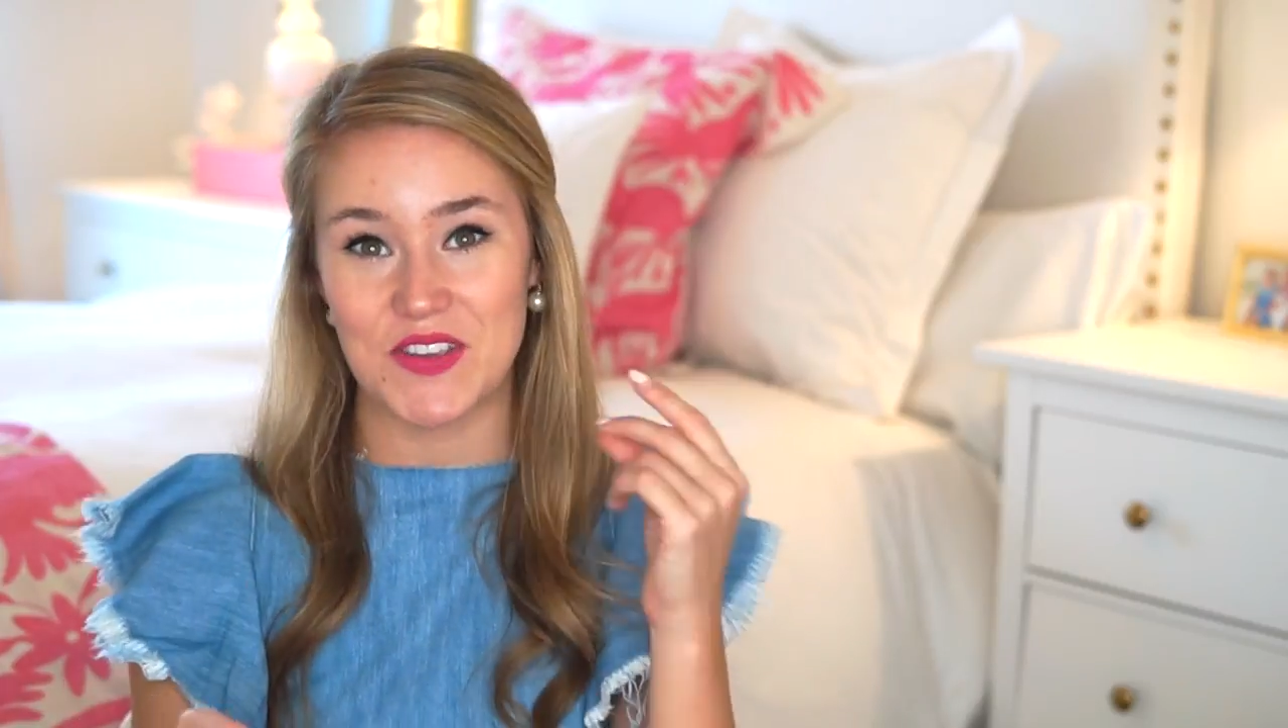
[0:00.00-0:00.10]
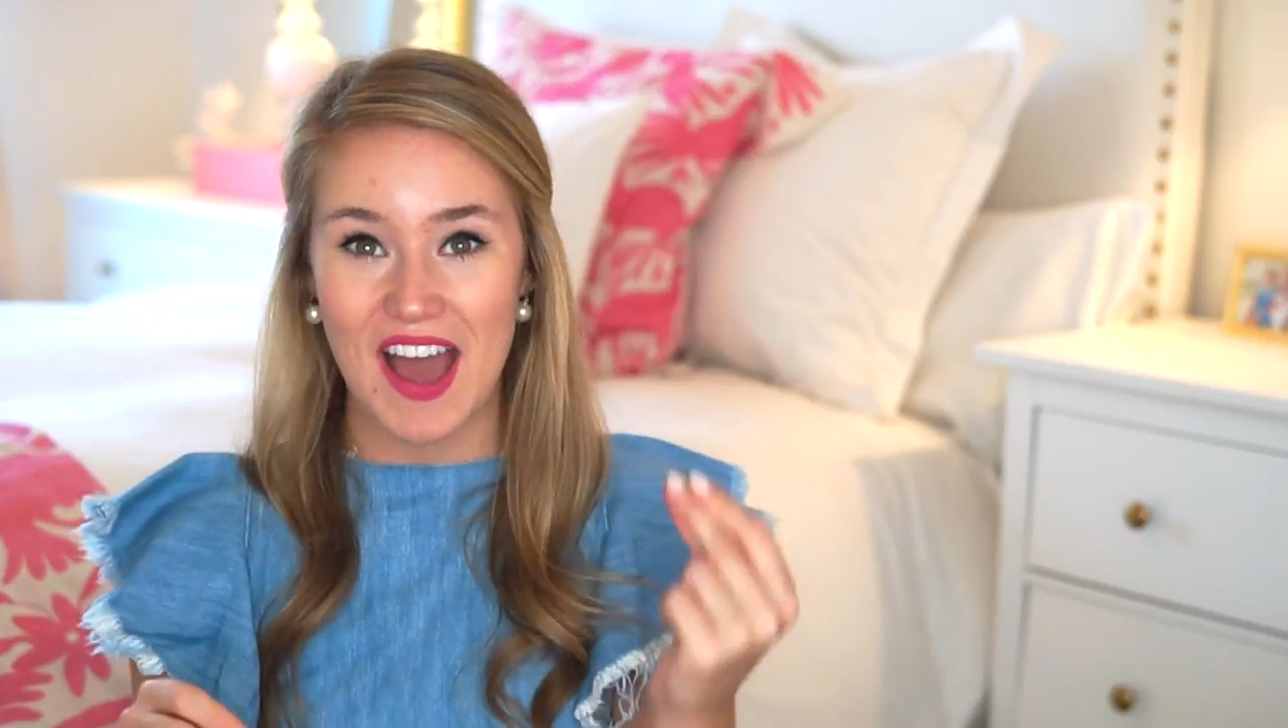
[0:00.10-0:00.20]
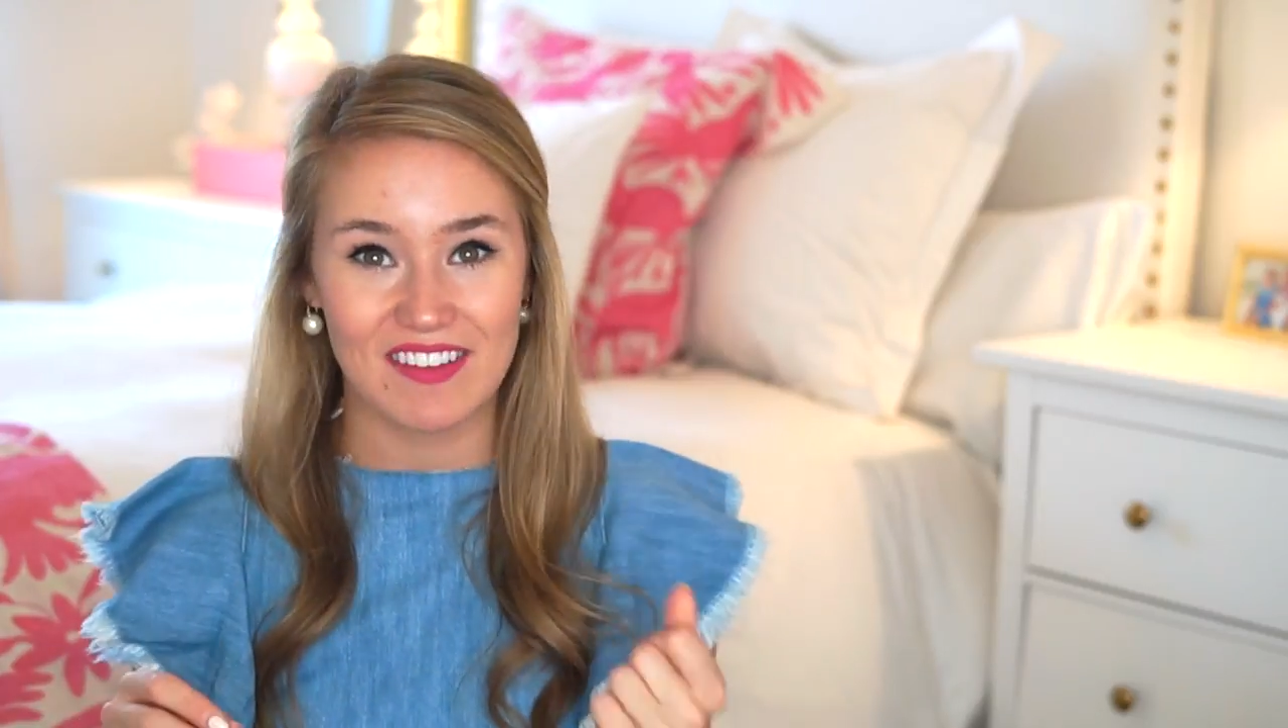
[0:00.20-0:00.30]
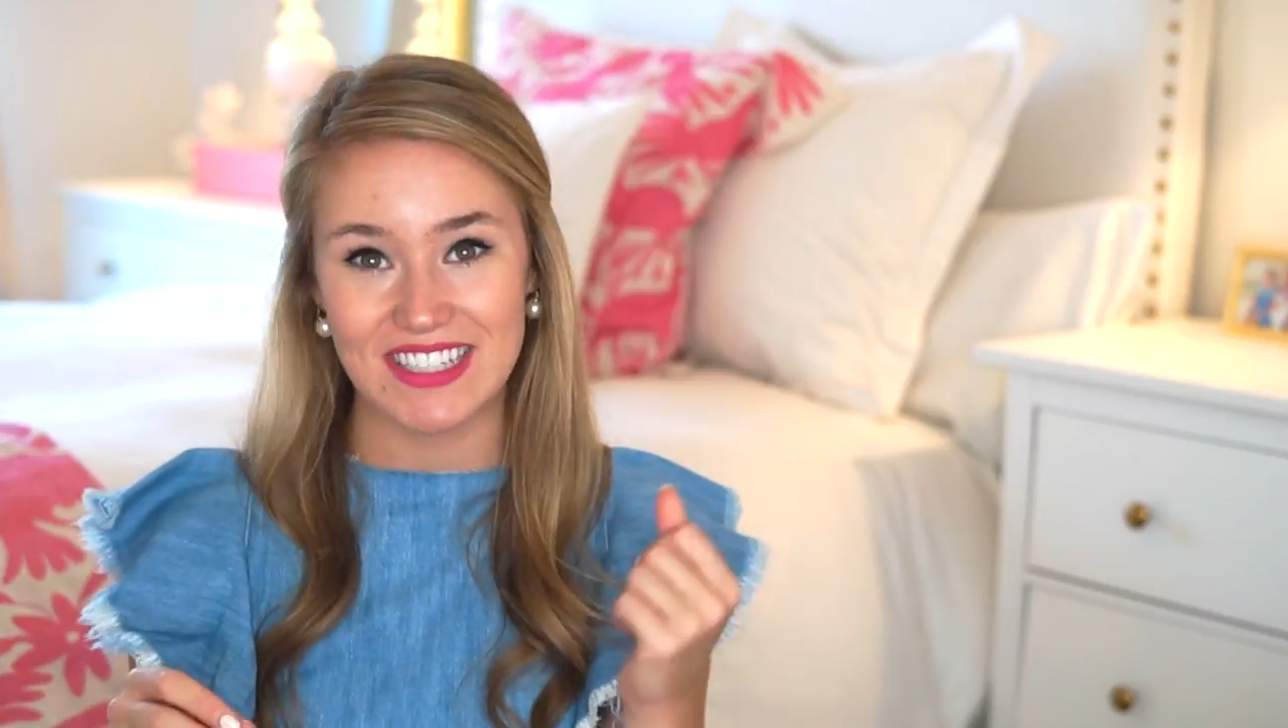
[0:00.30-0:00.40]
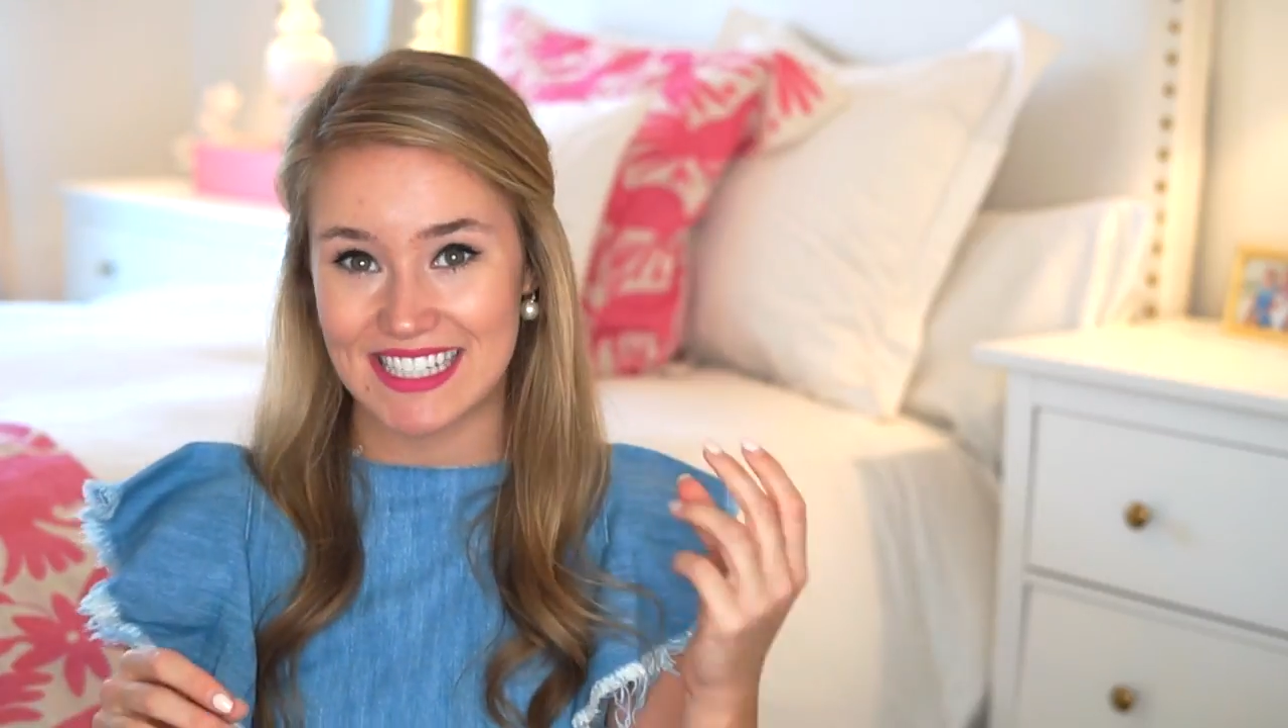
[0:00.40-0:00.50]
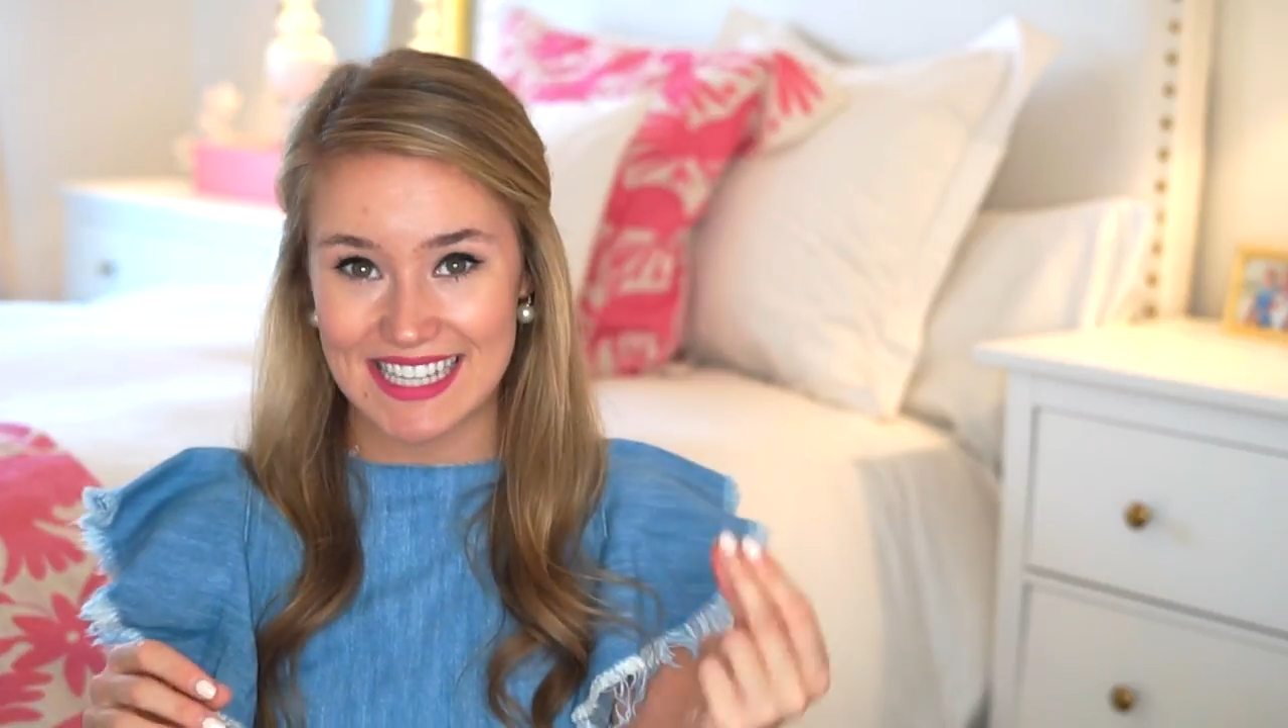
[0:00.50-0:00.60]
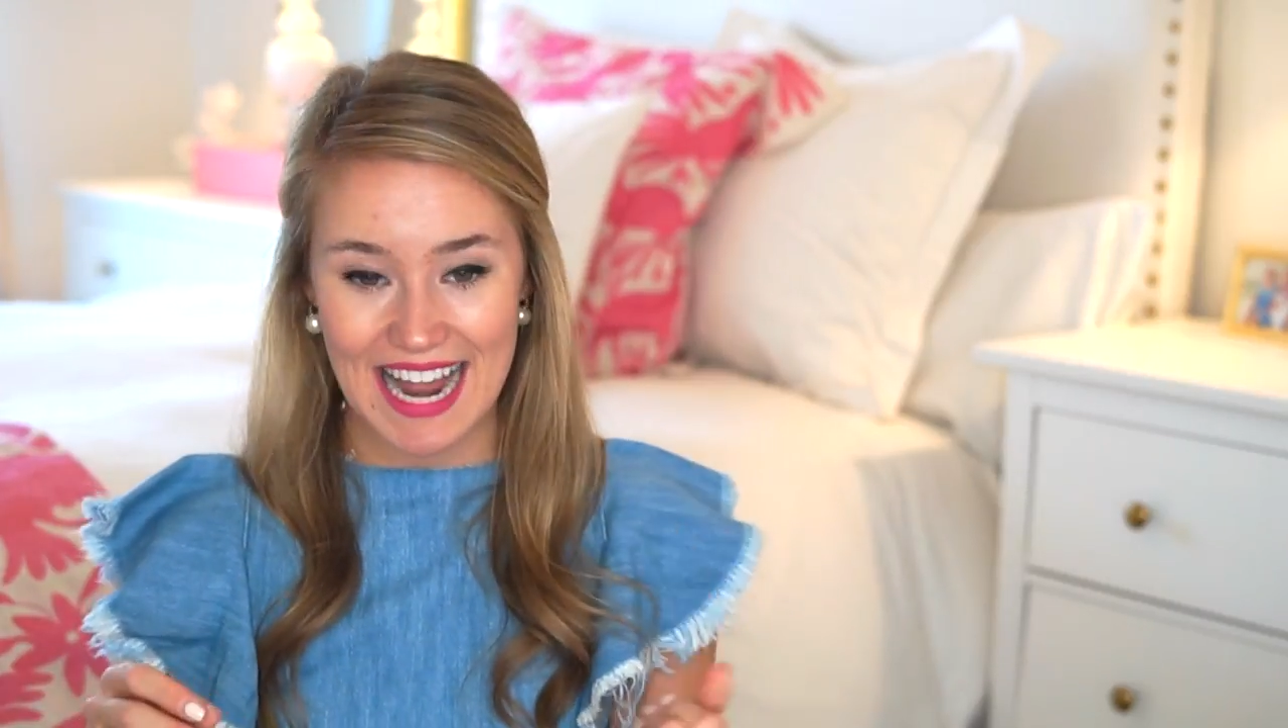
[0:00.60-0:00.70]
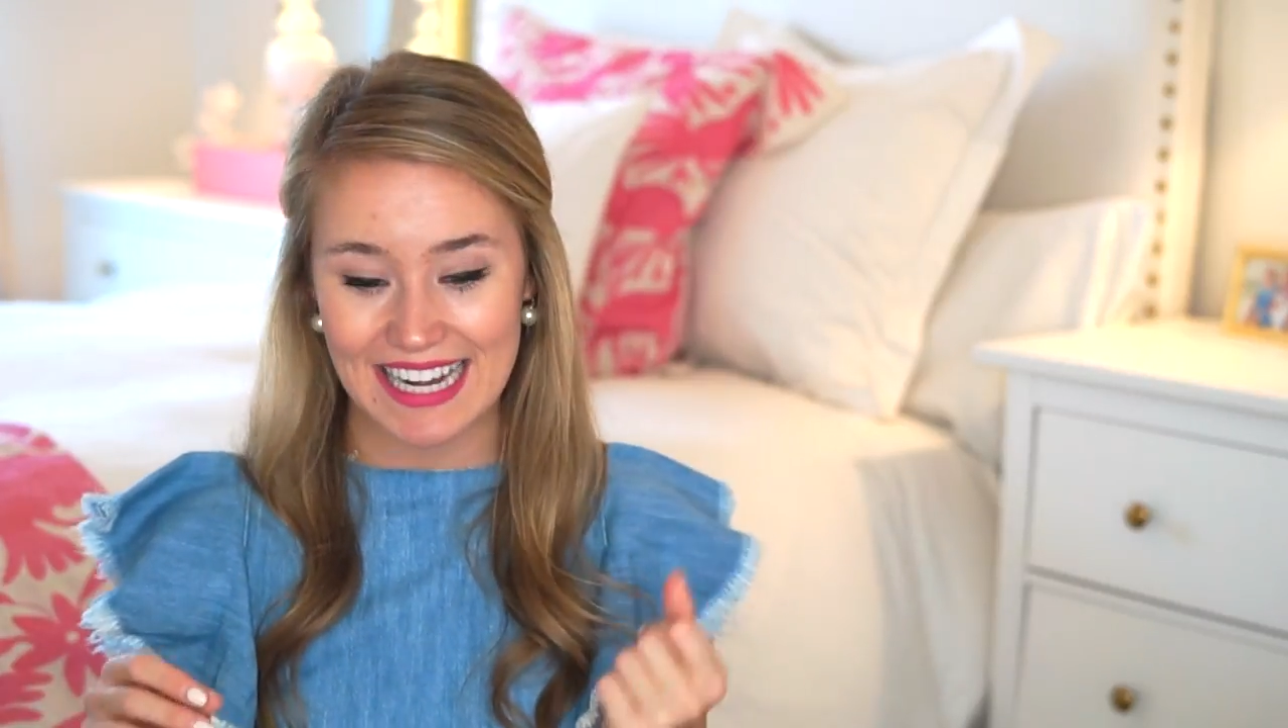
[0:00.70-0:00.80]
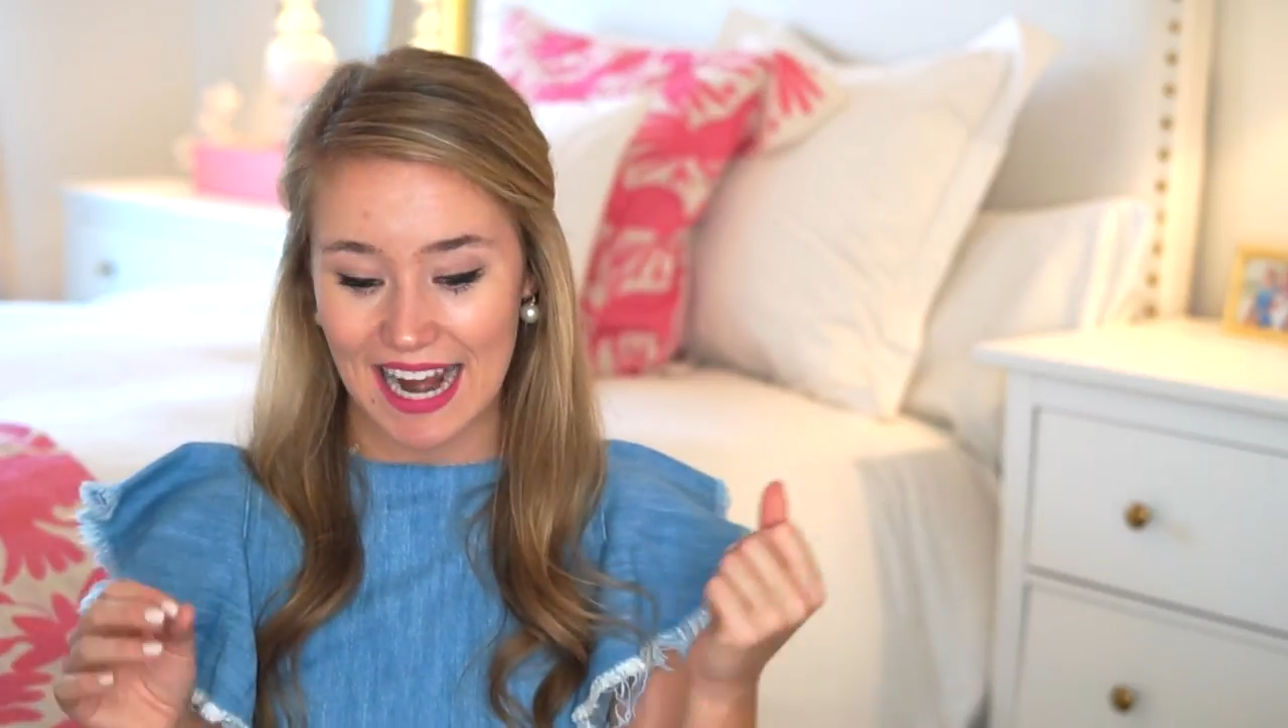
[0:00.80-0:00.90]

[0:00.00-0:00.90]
so you have to decide